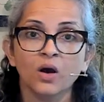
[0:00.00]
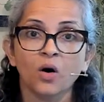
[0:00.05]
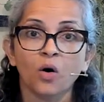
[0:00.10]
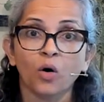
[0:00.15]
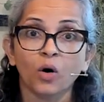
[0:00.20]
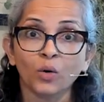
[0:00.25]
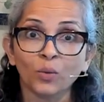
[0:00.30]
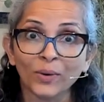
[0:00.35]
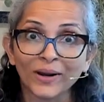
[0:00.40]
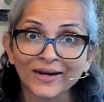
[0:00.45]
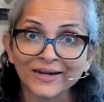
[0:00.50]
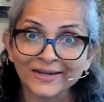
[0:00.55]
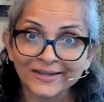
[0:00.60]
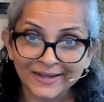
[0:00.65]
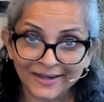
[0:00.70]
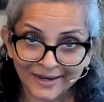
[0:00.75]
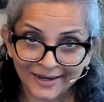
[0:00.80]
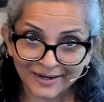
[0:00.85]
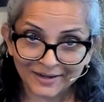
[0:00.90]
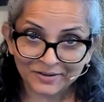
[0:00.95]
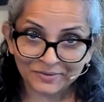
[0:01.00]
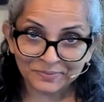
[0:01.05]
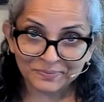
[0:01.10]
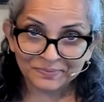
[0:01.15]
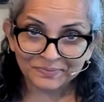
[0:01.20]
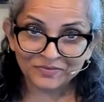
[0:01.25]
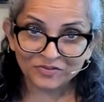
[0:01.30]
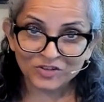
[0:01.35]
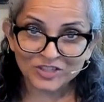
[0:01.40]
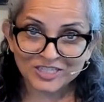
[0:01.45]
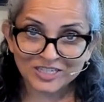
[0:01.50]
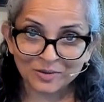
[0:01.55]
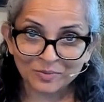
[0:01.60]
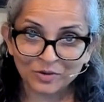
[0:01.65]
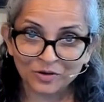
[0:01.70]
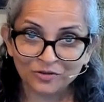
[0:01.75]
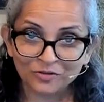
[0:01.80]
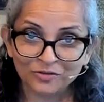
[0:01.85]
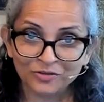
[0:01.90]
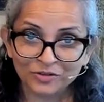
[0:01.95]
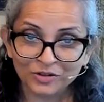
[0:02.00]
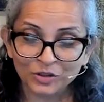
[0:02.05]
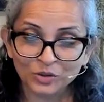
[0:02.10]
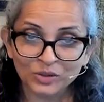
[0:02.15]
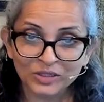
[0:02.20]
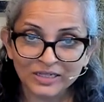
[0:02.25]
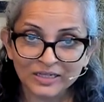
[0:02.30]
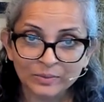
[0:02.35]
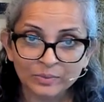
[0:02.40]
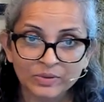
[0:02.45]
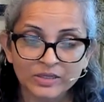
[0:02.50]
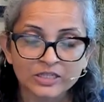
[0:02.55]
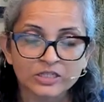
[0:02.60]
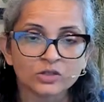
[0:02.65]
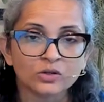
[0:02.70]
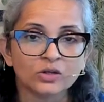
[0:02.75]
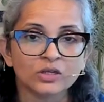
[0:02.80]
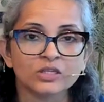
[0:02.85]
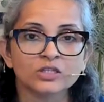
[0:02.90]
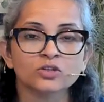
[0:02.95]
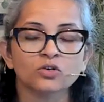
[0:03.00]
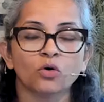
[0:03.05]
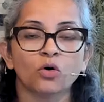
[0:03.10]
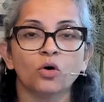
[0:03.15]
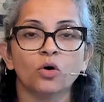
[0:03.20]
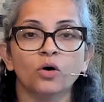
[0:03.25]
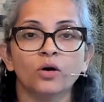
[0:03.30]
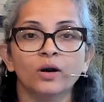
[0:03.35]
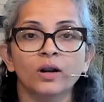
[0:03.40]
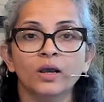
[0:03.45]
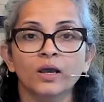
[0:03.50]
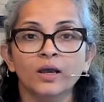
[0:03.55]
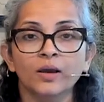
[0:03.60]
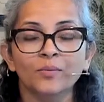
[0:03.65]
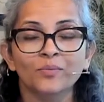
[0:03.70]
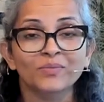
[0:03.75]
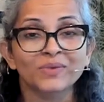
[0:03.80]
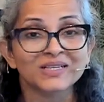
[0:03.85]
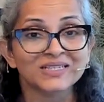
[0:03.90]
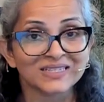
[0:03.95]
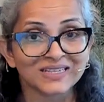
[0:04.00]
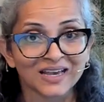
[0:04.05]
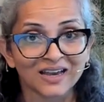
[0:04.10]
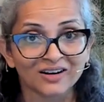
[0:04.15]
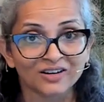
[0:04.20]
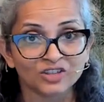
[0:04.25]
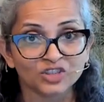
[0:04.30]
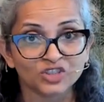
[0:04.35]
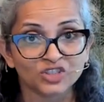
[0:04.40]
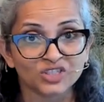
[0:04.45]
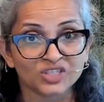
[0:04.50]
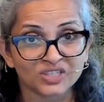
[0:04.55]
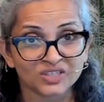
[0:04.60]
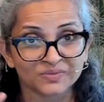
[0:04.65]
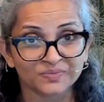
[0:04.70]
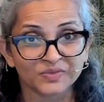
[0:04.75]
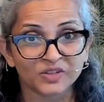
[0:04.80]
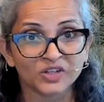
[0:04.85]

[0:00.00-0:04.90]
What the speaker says: or weight gain for some of you lean PCOS, or miscarriages,